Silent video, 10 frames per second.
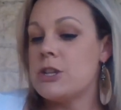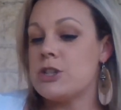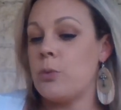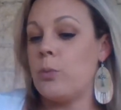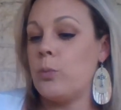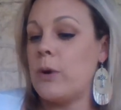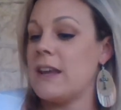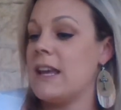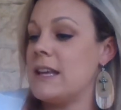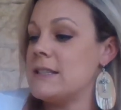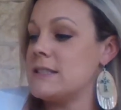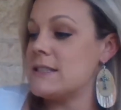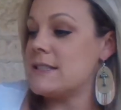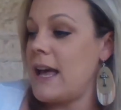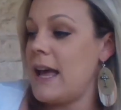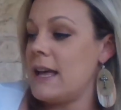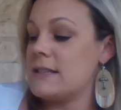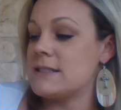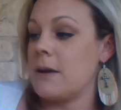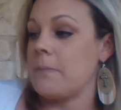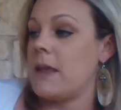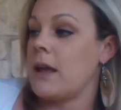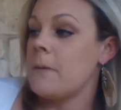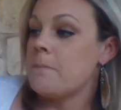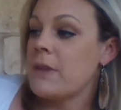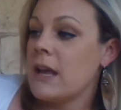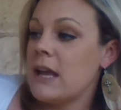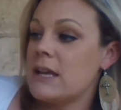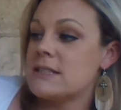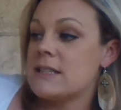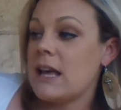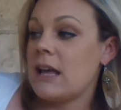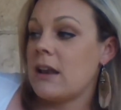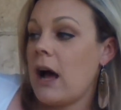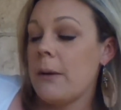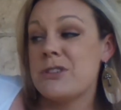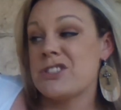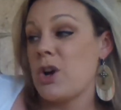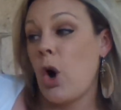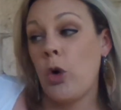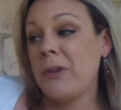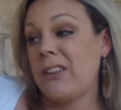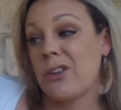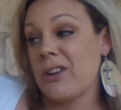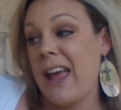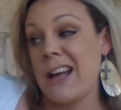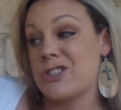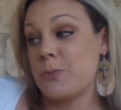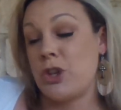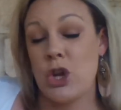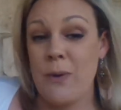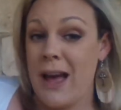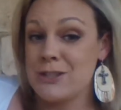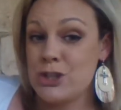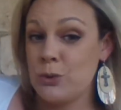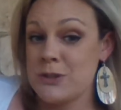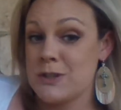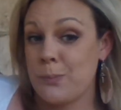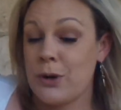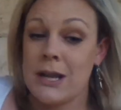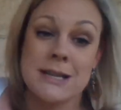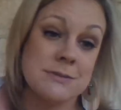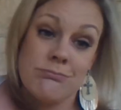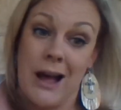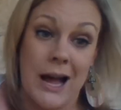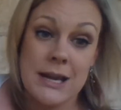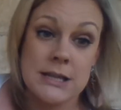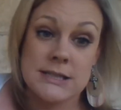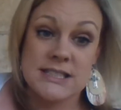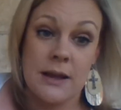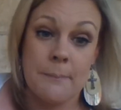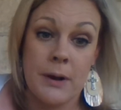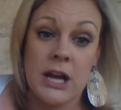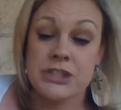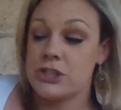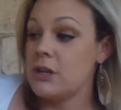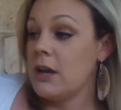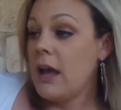So when the kitten said something, he said, I'm just a homely little cat. So when you asked who was the prettiest, I didn't say much.